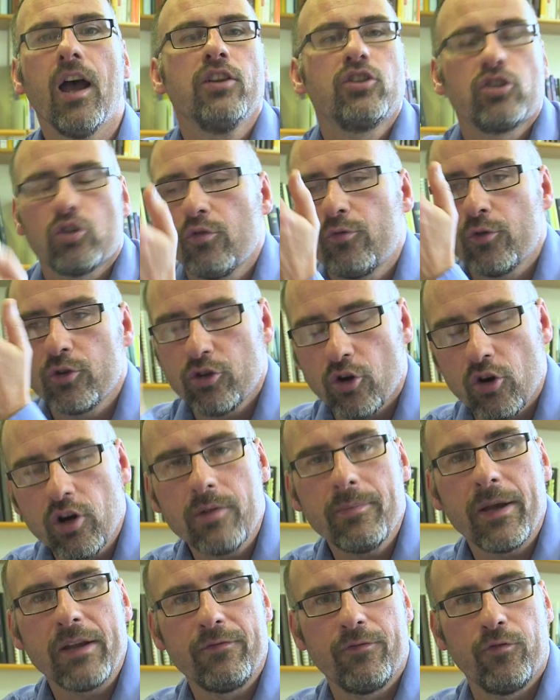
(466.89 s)
And so if we're
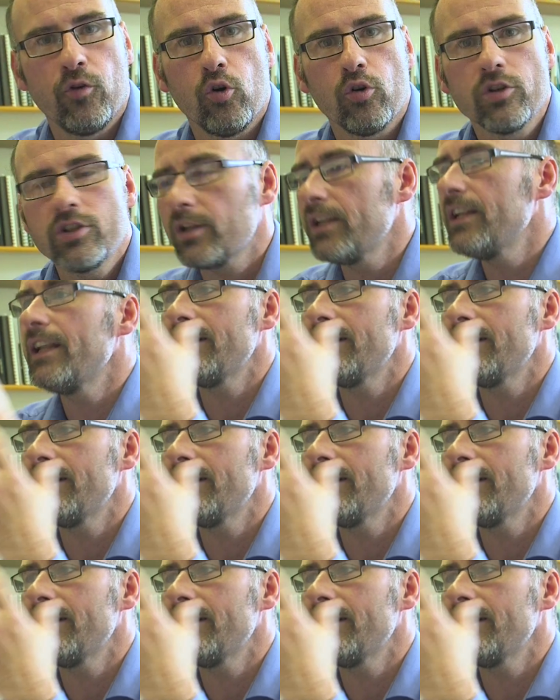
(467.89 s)
talking about force, so